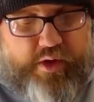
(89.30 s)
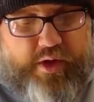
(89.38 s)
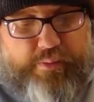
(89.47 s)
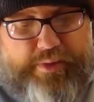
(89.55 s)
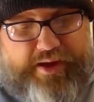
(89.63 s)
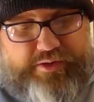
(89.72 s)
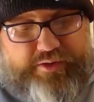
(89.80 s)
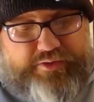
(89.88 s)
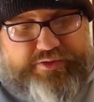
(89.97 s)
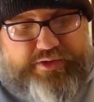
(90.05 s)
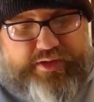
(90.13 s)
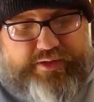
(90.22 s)
about their
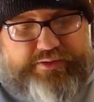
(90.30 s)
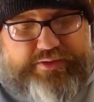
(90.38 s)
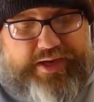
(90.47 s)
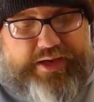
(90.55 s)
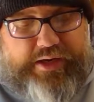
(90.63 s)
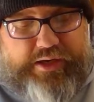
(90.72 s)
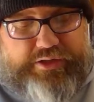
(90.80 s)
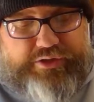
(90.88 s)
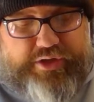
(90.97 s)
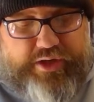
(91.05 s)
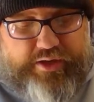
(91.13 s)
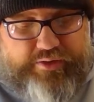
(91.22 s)
sons and each
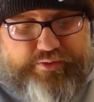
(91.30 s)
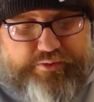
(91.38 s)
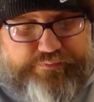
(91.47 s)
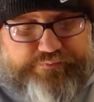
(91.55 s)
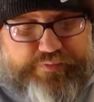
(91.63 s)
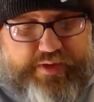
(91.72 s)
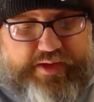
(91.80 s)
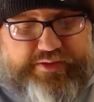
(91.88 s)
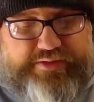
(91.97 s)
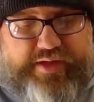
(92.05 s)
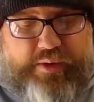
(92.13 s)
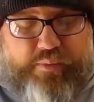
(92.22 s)
other
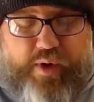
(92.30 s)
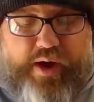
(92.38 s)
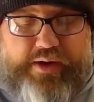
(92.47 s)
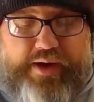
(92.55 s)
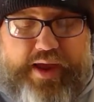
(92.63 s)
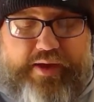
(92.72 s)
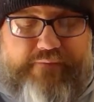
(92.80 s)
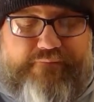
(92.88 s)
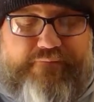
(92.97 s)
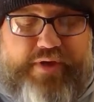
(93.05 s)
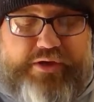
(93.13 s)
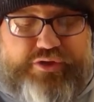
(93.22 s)
as they rain down
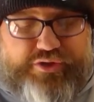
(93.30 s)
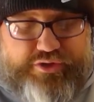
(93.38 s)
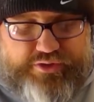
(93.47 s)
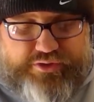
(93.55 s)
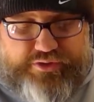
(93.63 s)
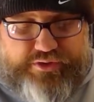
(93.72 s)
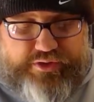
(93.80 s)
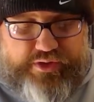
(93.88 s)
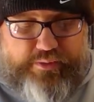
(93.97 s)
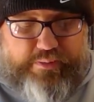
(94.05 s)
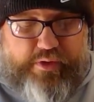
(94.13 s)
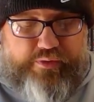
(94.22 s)
vengeance
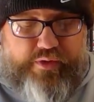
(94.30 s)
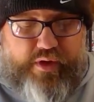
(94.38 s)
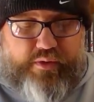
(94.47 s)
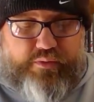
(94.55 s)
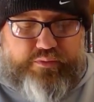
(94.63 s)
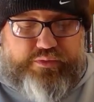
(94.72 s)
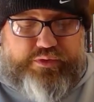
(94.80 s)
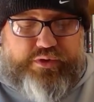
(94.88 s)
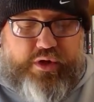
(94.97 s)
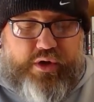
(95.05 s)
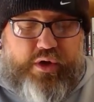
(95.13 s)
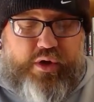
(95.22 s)
upon those
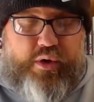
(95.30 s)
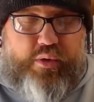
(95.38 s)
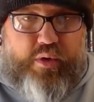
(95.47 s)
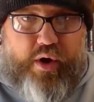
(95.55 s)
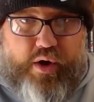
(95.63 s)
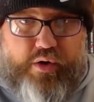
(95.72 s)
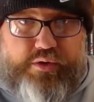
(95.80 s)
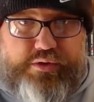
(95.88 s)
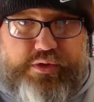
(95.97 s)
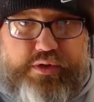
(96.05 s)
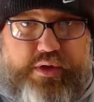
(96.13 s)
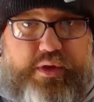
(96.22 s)
who
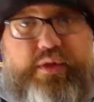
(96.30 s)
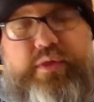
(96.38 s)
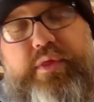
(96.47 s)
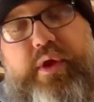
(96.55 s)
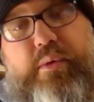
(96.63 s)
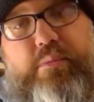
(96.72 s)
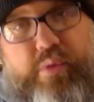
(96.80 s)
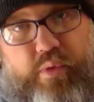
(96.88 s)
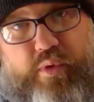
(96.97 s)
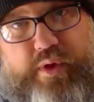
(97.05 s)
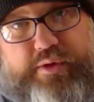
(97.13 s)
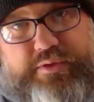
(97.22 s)
hurt their
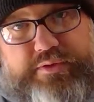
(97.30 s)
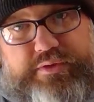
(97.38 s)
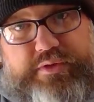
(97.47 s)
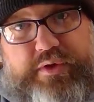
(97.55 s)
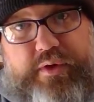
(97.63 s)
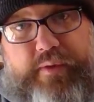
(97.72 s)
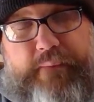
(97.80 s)
boys.